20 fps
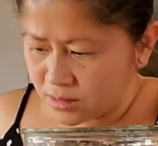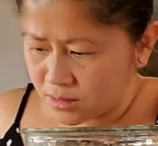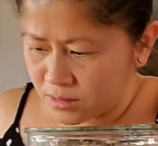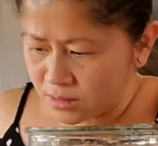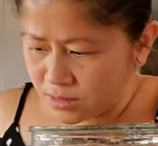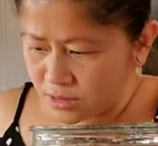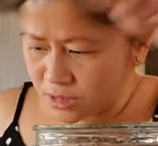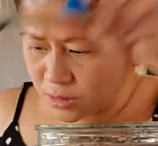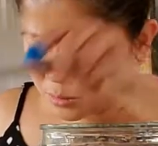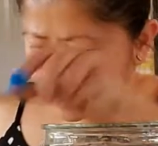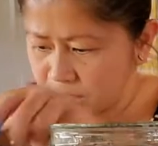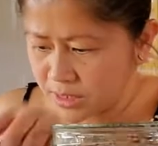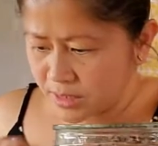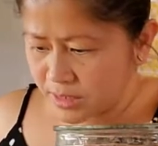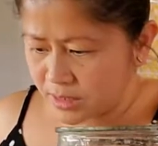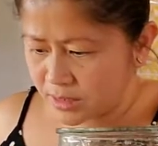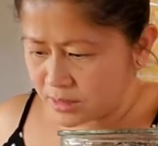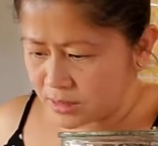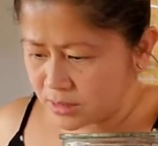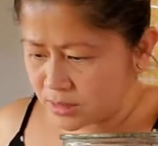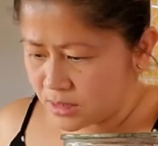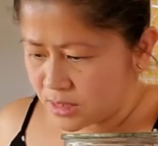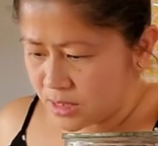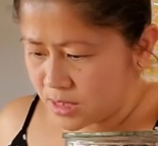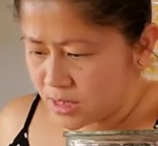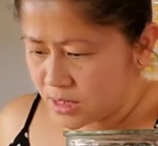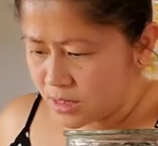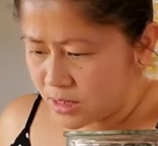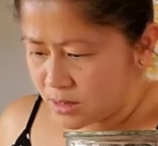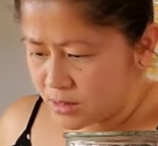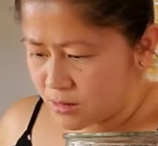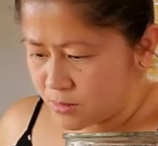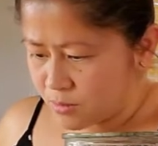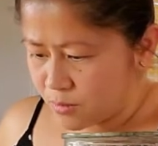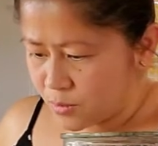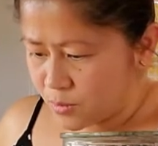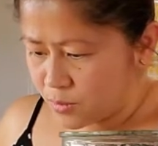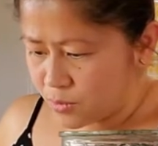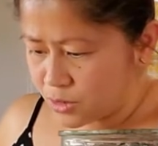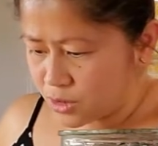Just because
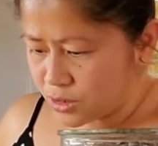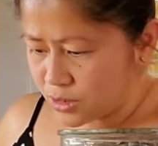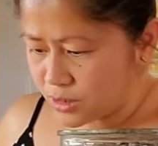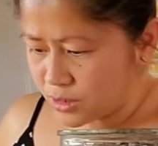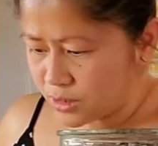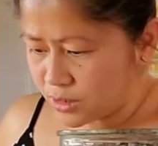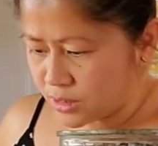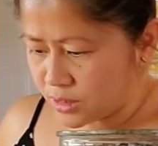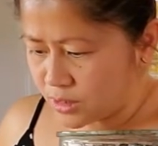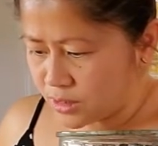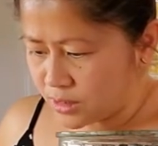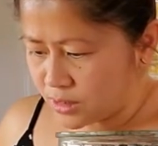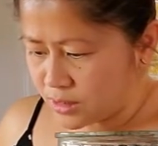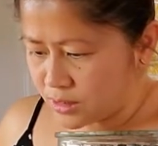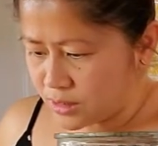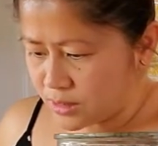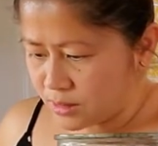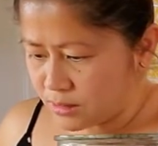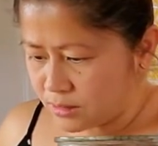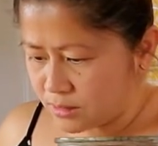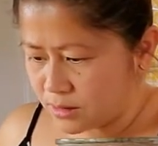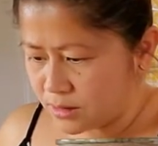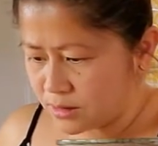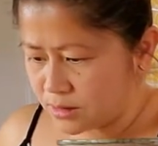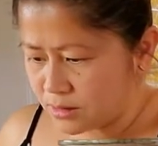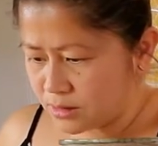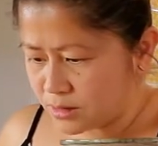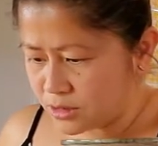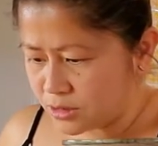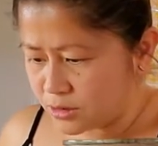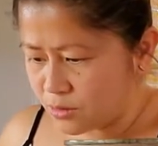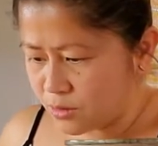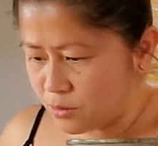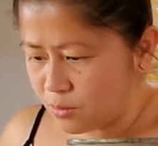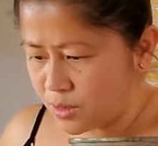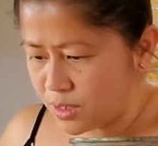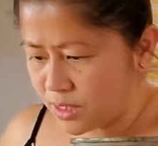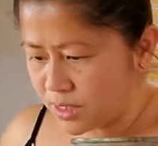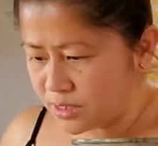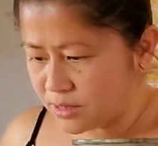kombucha, the
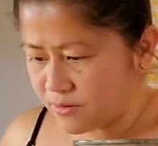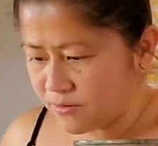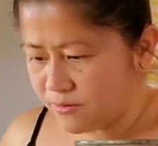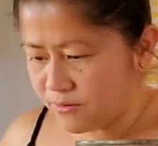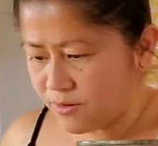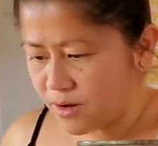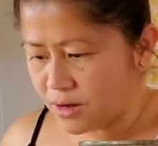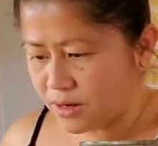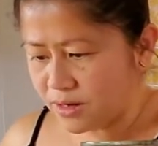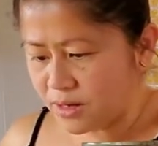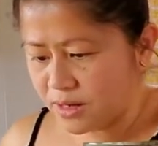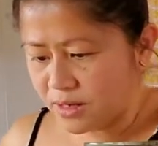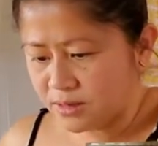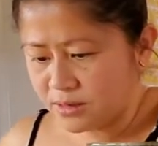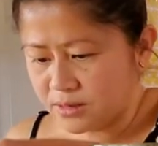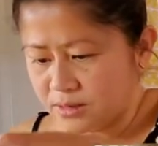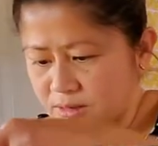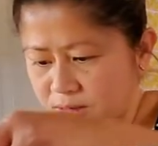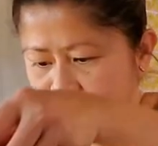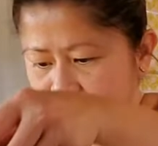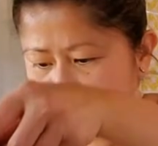Scoby is a fungus,